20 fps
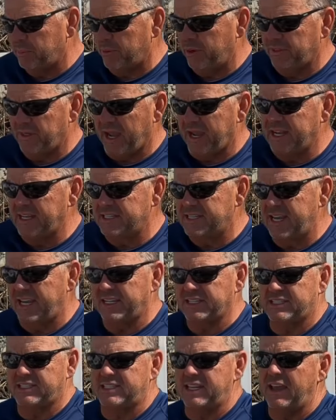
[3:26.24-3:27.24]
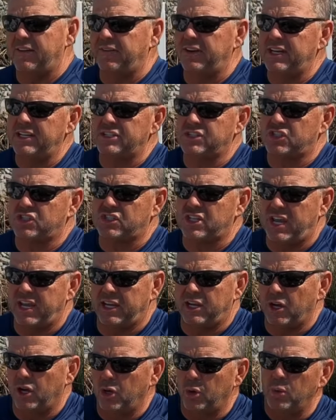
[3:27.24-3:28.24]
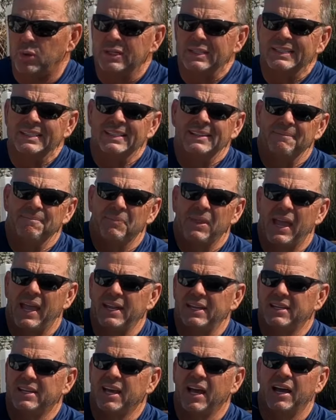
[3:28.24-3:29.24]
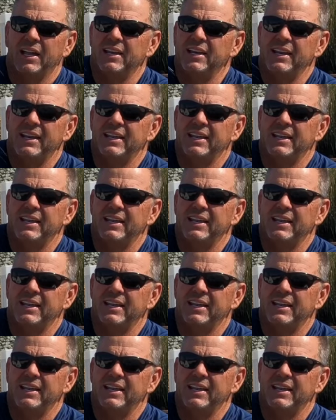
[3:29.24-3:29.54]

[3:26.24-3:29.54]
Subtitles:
with. I can take a 7-inch Senko and cut it